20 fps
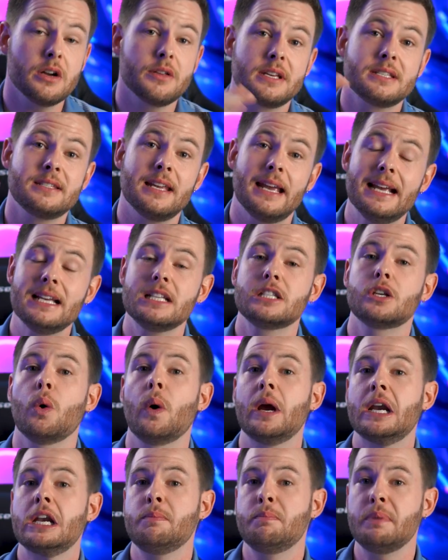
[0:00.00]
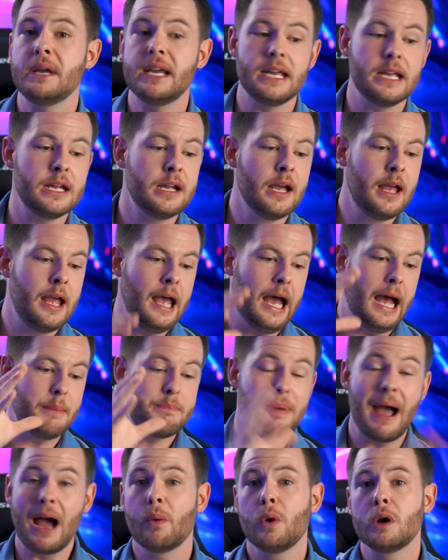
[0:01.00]
This is going to be
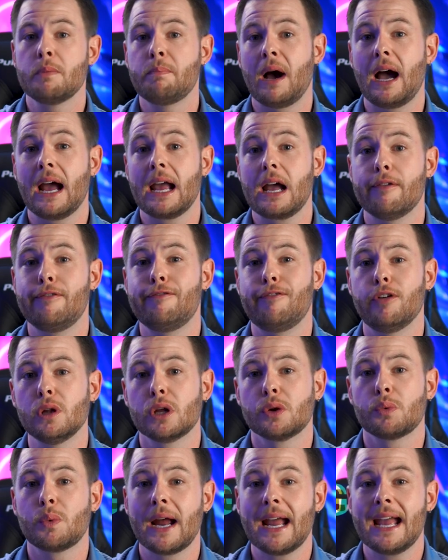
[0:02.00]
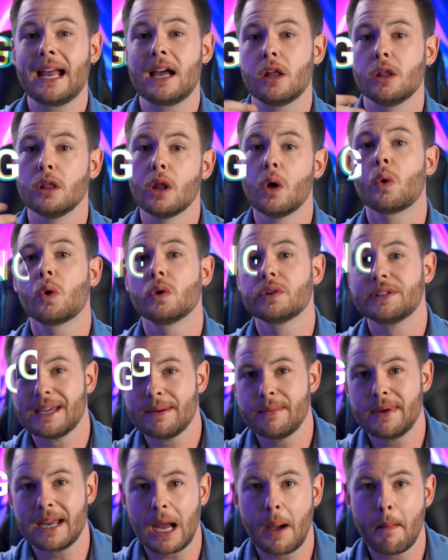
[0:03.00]
powered by a full array local
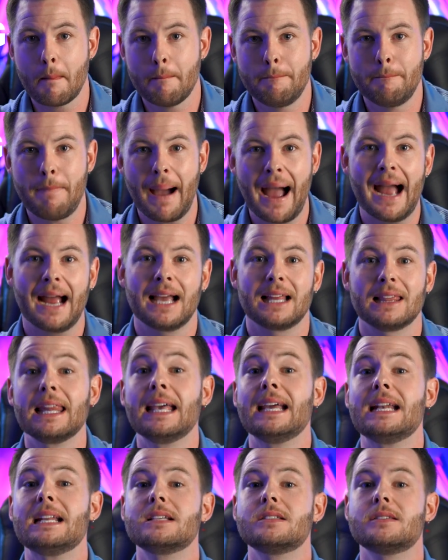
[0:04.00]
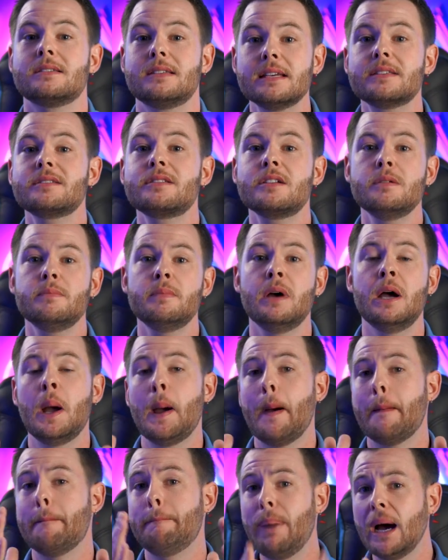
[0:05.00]
dimming backlit system.
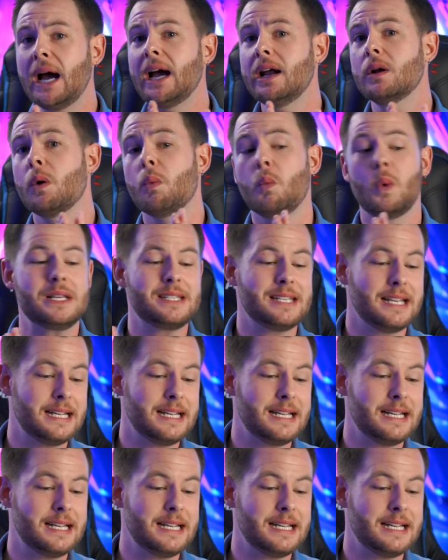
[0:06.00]
But what's